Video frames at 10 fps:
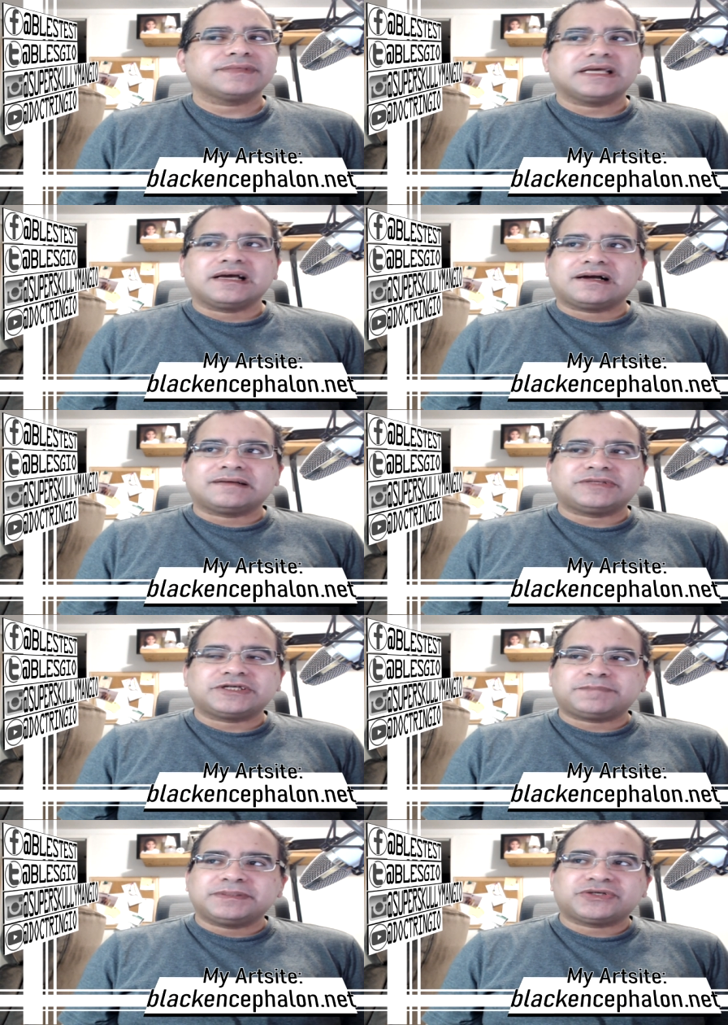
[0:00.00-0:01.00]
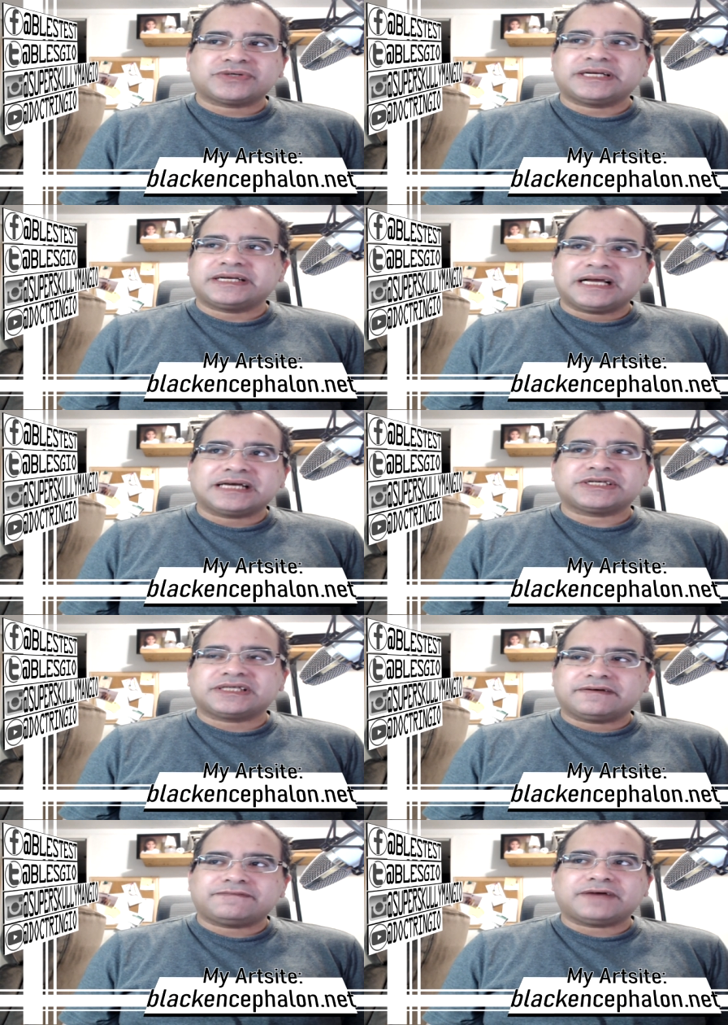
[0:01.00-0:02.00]
Um, just been trying to knock
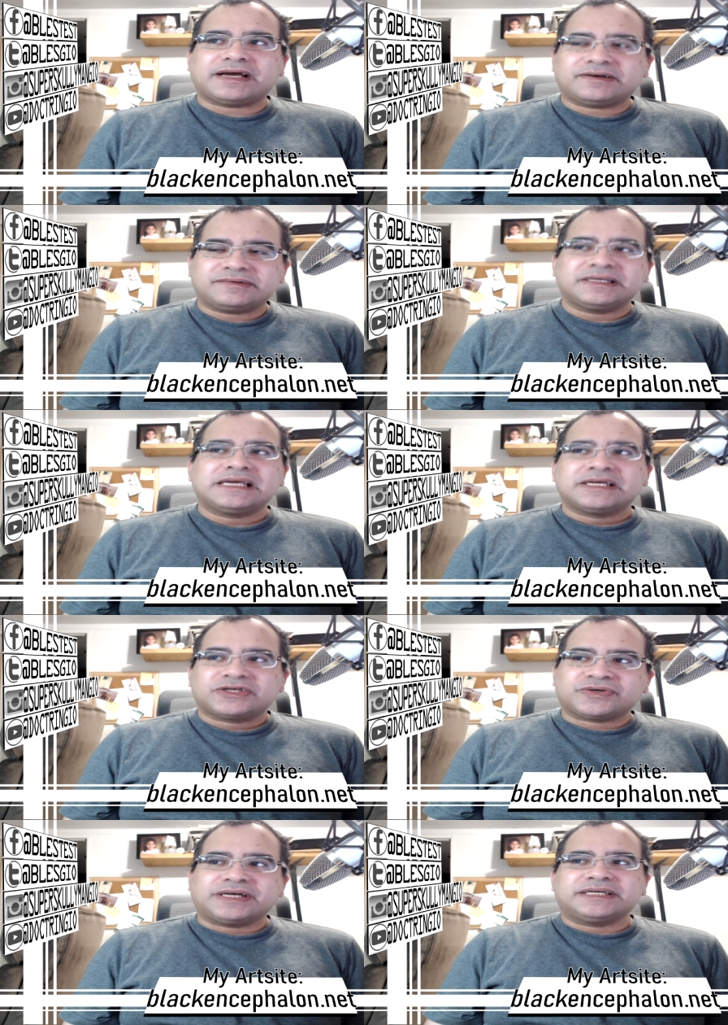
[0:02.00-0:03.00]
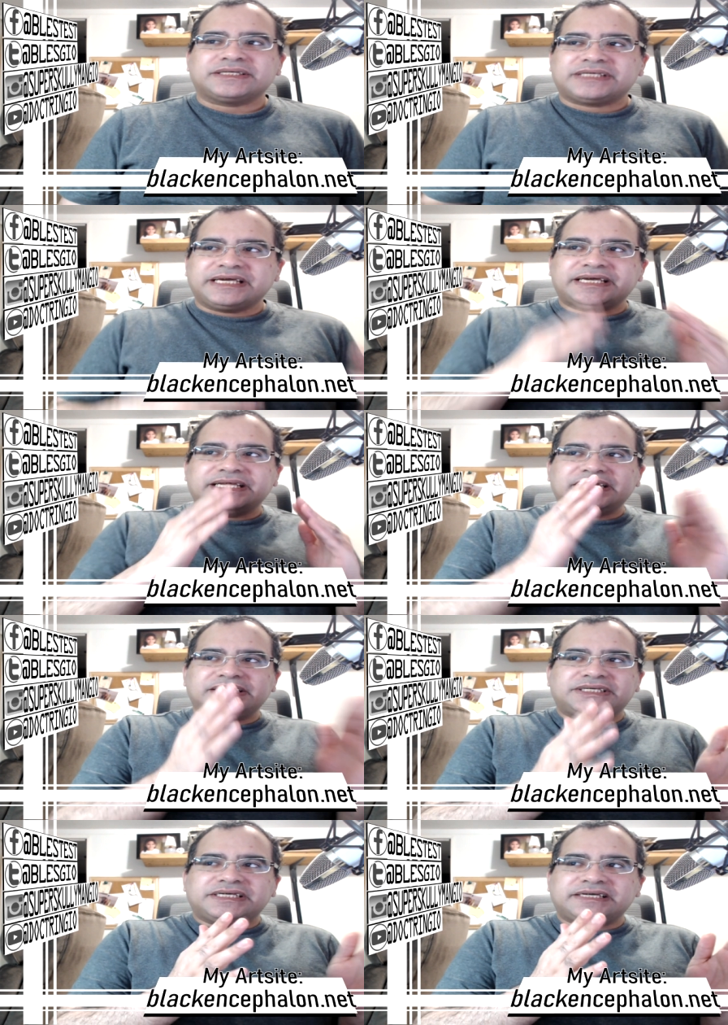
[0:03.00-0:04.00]
stuff out, trying to take it
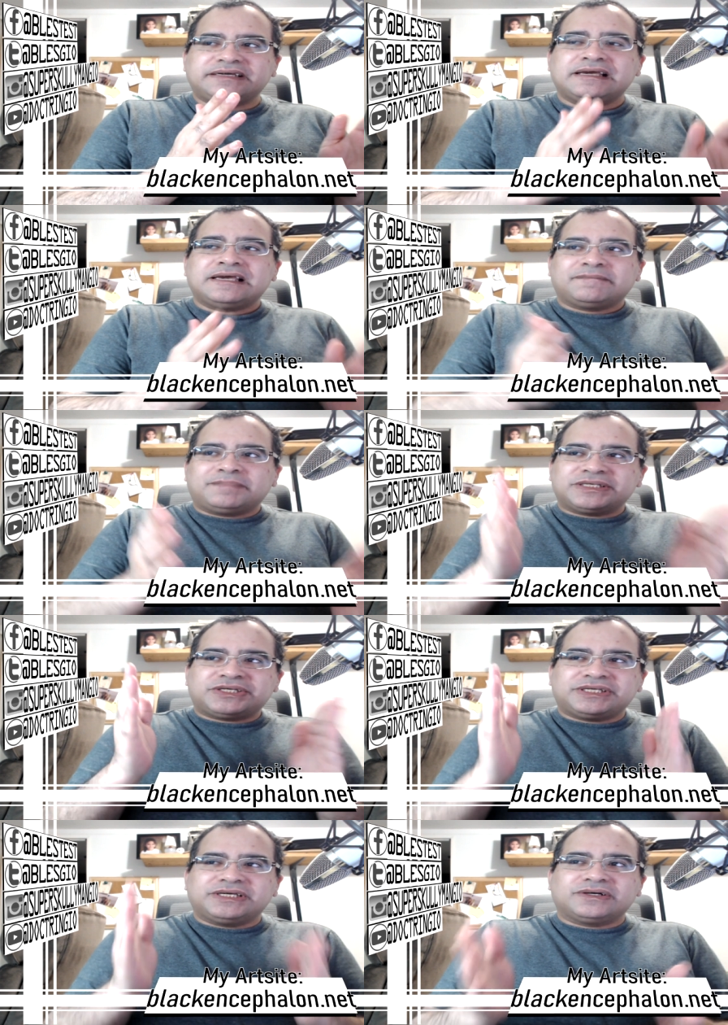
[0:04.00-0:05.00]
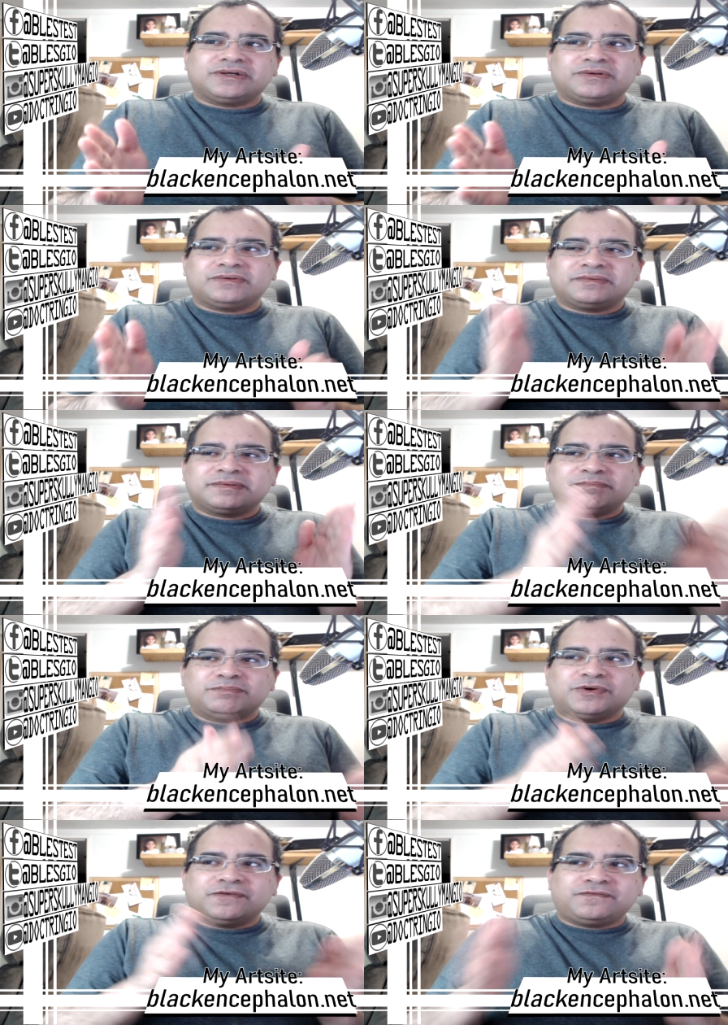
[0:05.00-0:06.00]
easy, but still
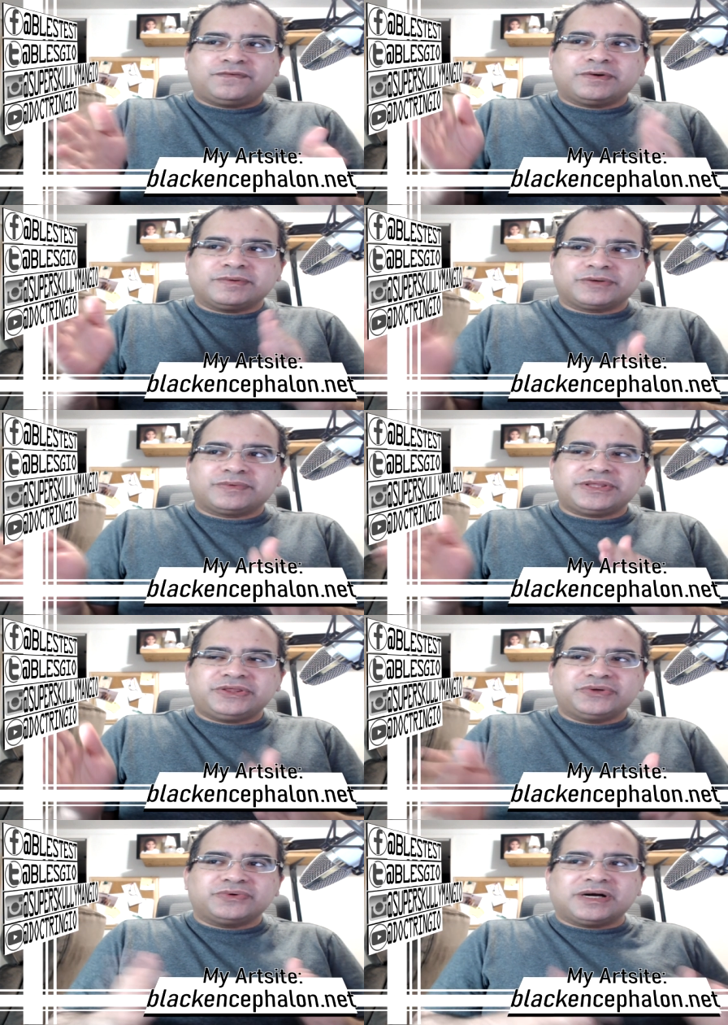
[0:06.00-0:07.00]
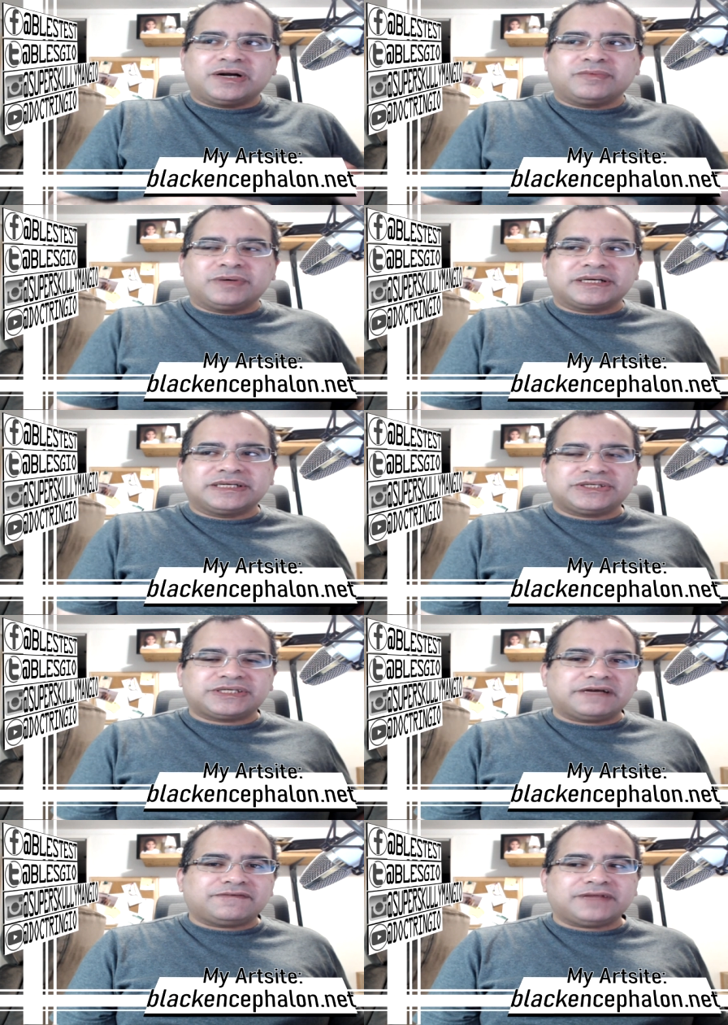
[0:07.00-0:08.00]
move forward with new artwork and
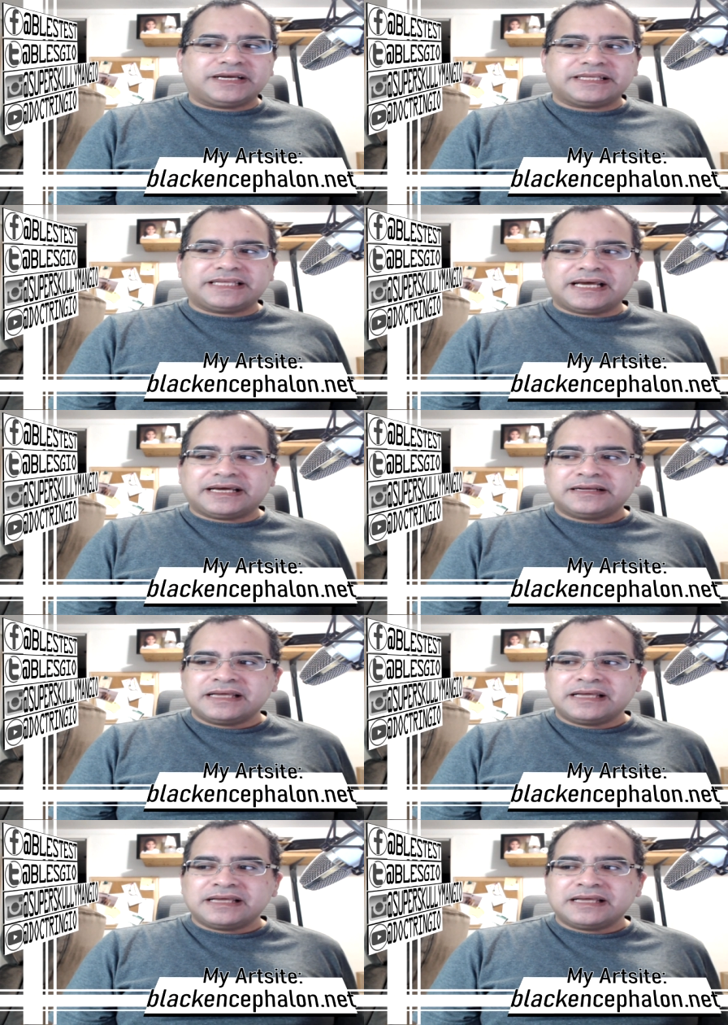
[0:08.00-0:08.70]
stuff like that.